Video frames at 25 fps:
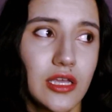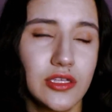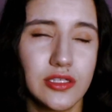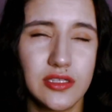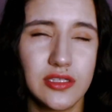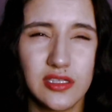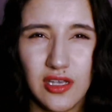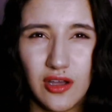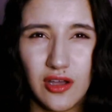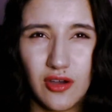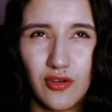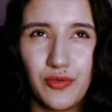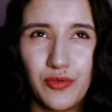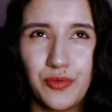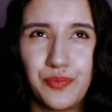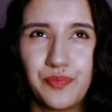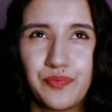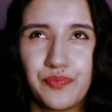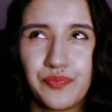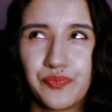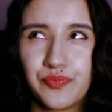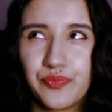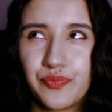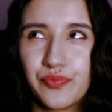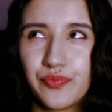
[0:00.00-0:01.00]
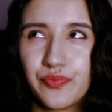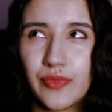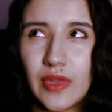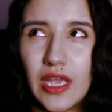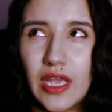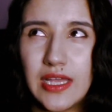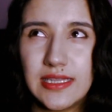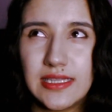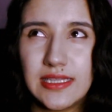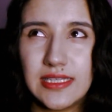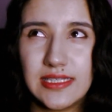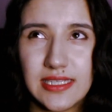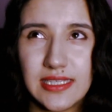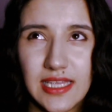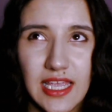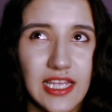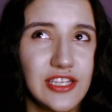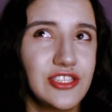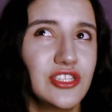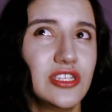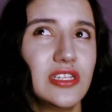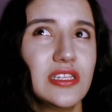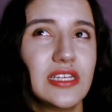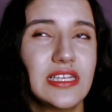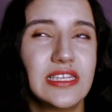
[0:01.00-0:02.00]
so the
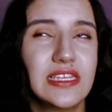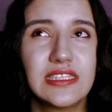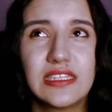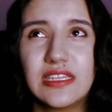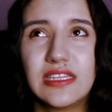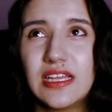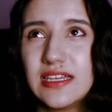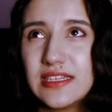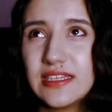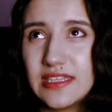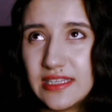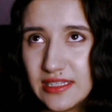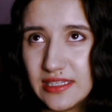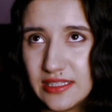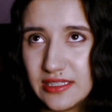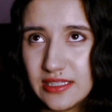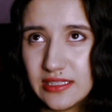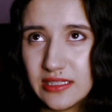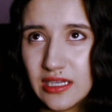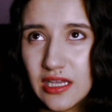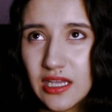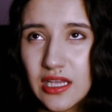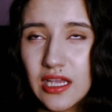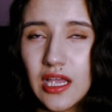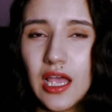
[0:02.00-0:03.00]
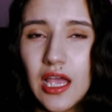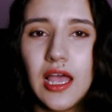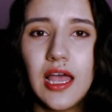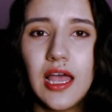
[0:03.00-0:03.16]
schedule is like this